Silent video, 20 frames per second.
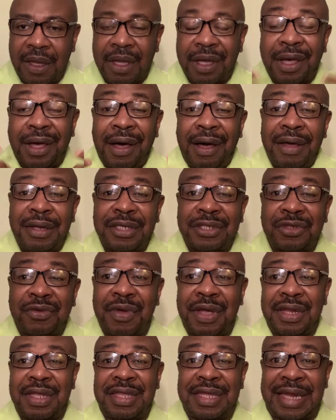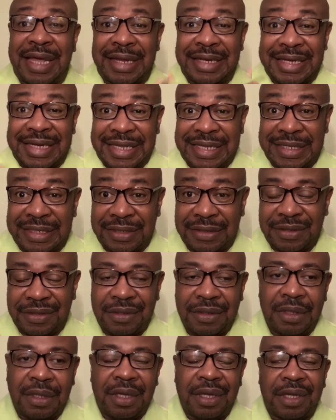God is greater than our needs.
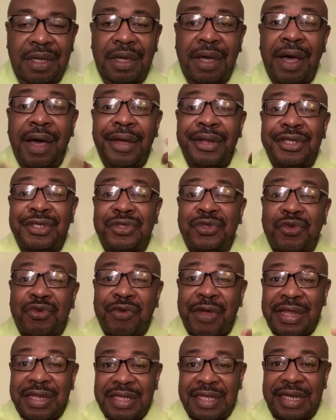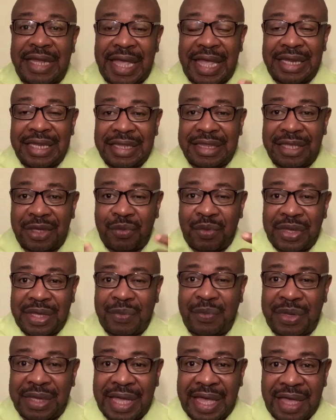God is greater than anything we,
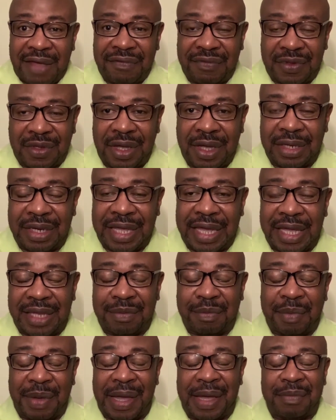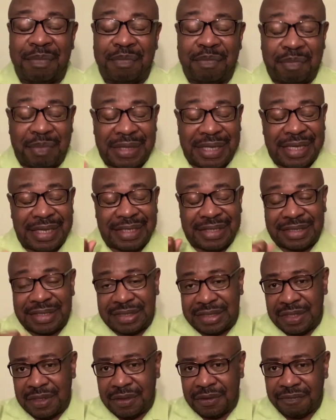we have done. And by being
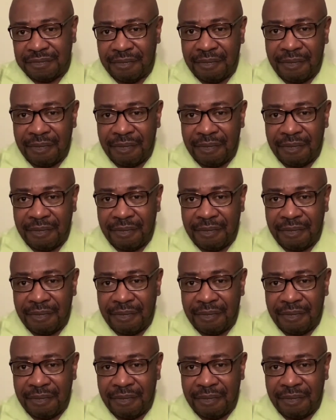still